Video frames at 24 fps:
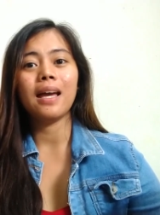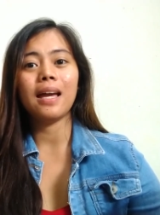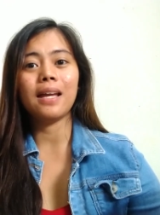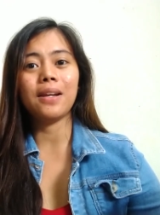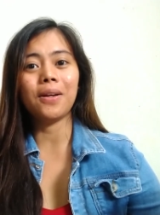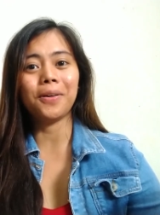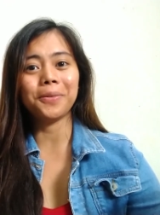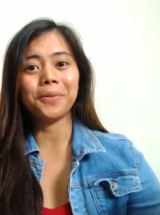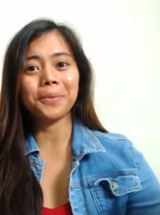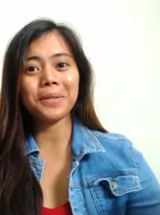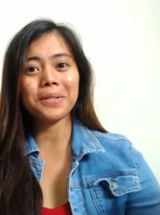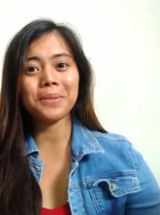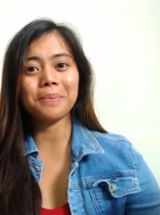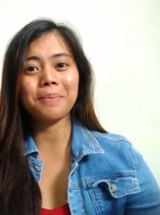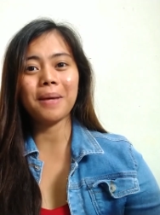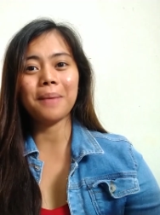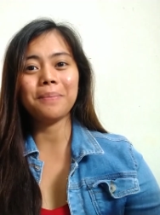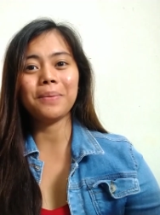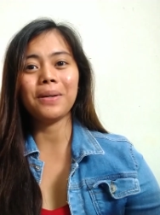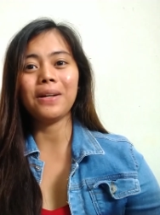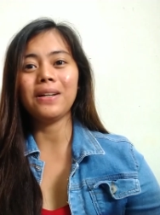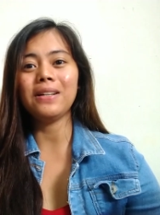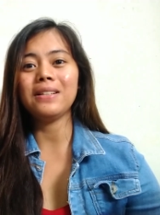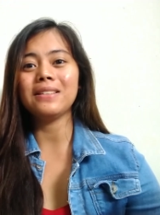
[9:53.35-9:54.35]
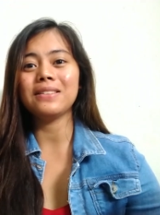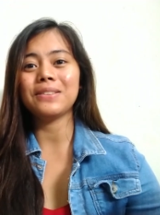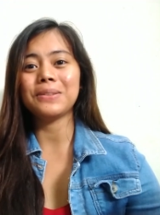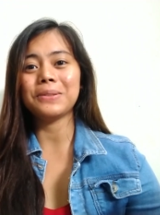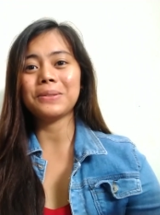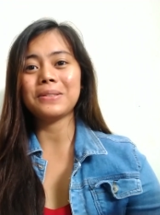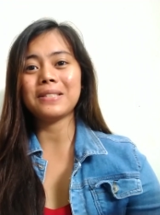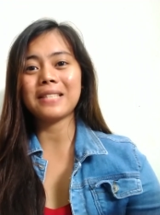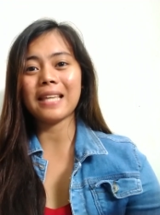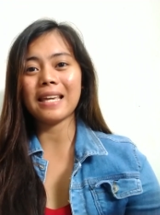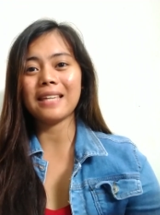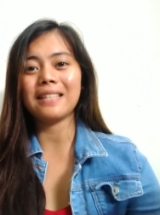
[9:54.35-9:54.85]
And always remember
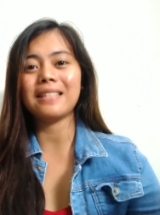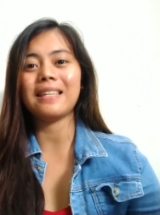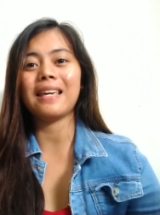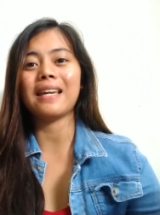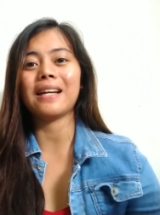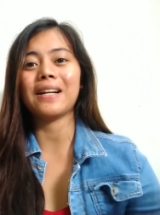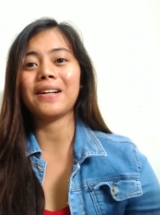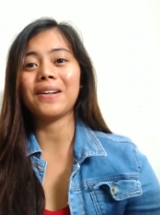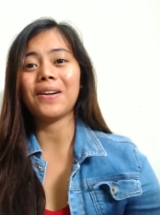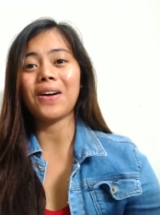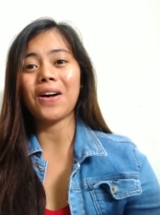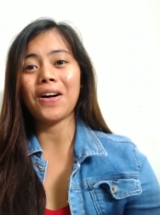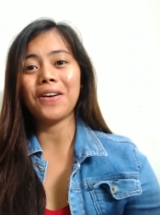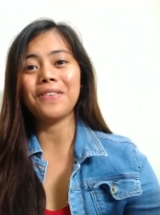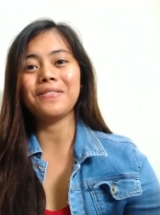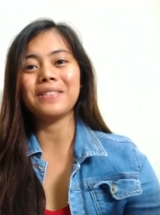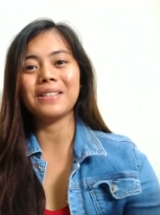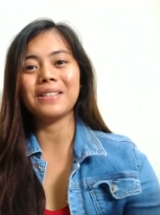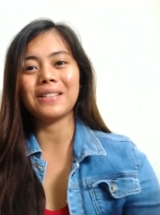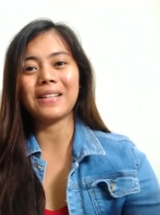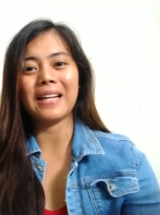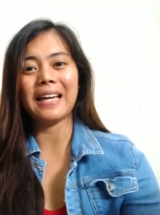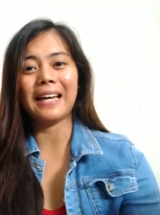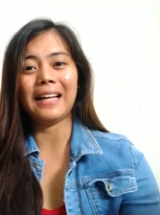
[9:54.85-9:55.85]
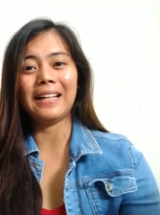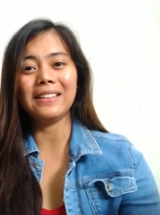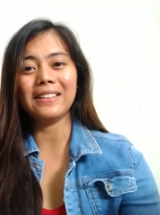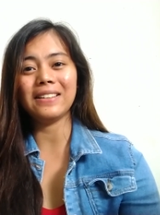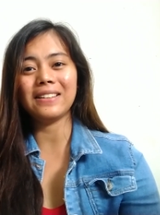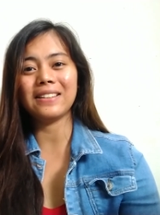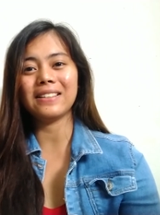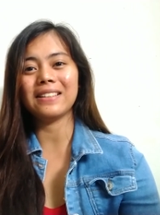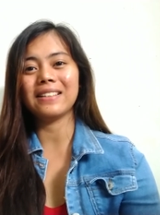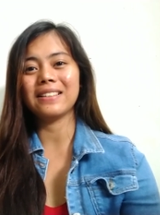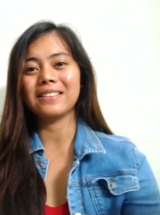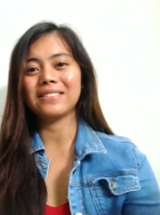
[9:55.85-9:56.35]
to take care of your health.
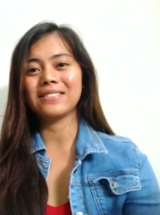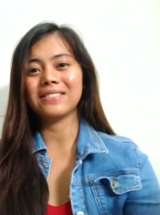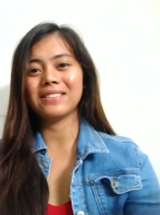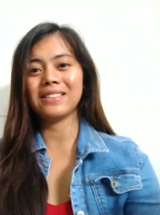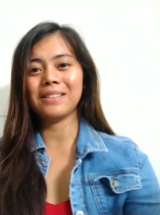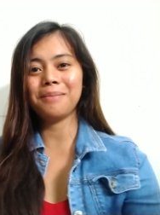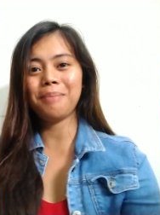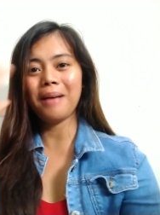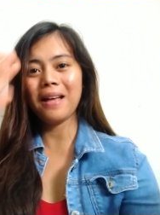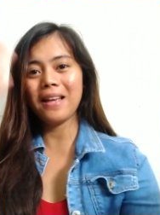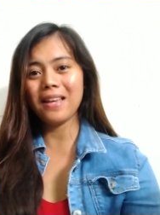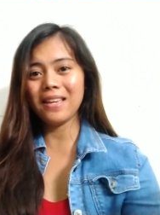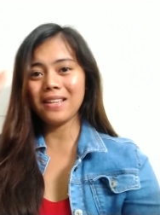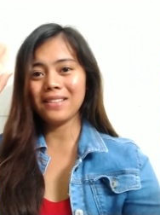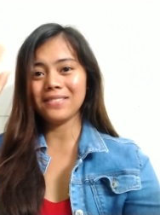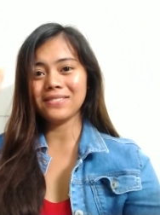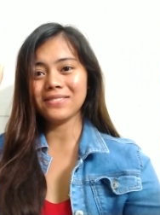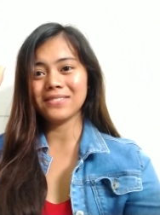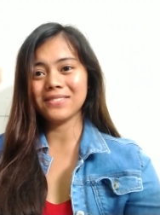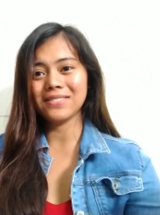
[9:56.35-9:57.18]
Goodbye.